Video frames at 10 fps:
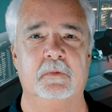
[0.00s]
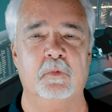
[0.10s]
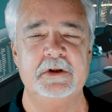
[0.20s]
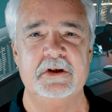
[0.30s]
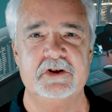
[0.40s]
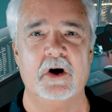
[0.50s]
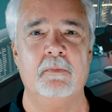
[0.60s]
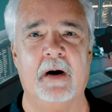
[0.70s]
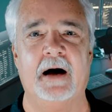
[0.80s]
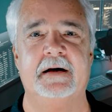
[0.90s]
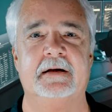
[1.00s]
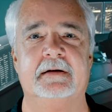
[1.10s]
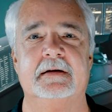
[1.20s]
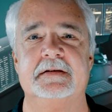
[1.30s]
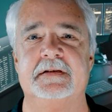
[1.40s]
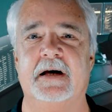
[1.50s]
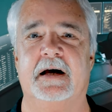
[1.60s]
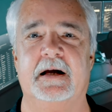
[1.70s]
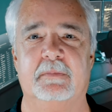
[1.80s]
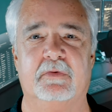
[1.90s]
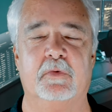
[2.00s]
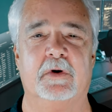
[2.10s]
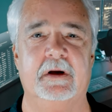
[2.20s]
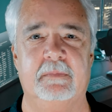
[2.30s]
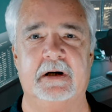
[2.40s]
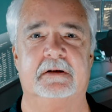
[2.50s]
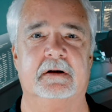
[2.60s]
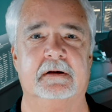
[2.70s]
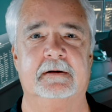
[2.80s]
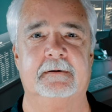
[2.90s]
What did Joe Biden say before he picked her?